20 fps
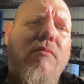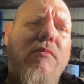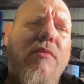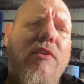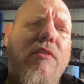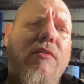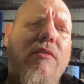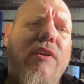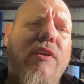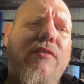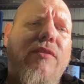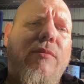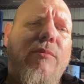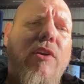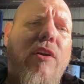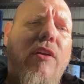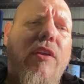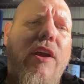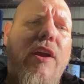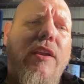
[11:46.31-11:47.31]
you know, give some of
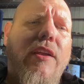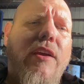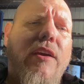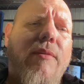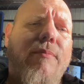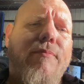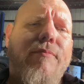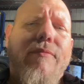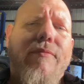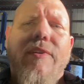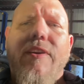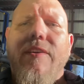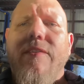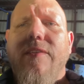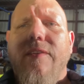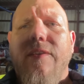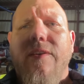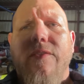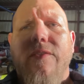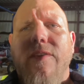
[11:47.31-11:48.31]
y'all an idea. Like I
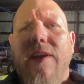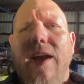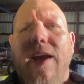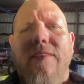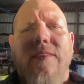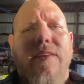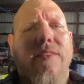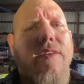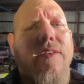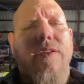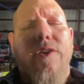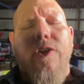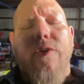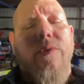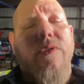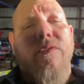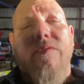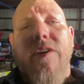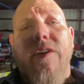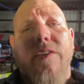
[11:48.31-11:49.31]
said, there's guys out there that know
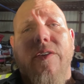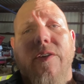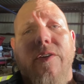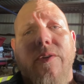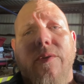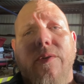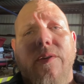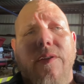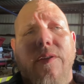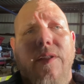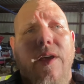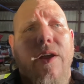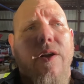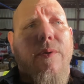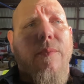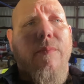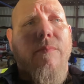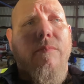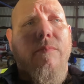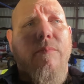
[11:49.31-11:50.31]
what the fuck they're doing that are
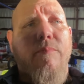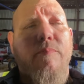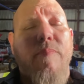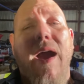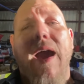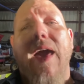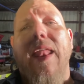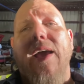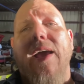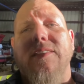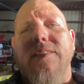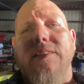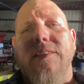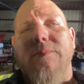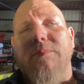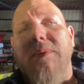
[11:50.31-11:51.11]
badasses.